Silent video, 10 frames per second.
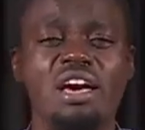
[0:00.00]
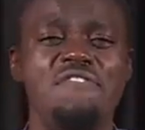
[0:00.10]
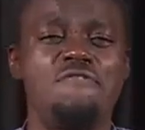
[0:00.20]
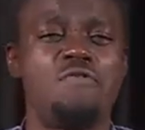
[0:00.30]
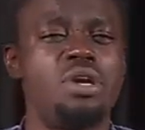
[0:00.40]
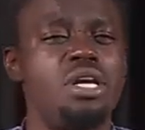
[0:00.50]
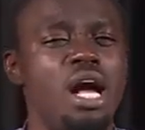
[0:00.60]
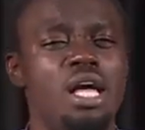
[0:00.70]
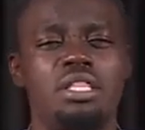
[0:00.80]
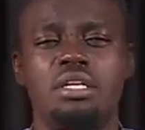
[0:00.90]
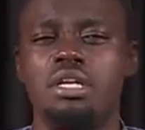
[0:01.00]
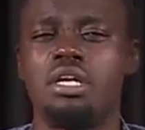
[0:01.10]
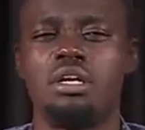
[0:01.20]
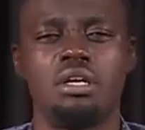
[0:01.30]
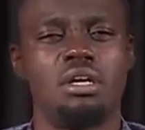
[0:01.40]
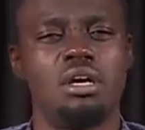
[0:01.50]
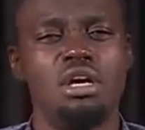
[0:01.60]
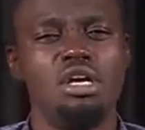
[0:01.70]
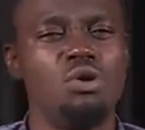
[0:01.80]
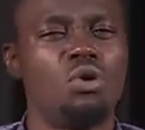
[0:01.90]
Every other day,
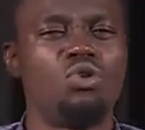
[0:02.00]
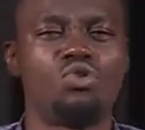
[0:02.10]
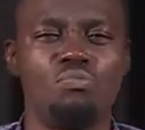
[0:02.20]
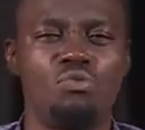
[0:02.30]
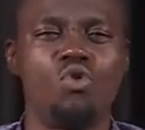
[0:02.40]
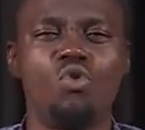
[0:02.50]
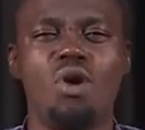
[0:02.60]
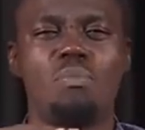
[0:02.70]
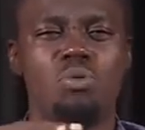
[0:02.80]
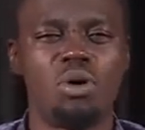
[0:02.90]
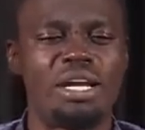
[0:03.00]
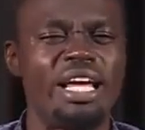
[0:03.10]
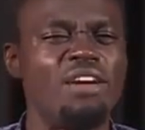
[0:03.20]
you're going to go upward.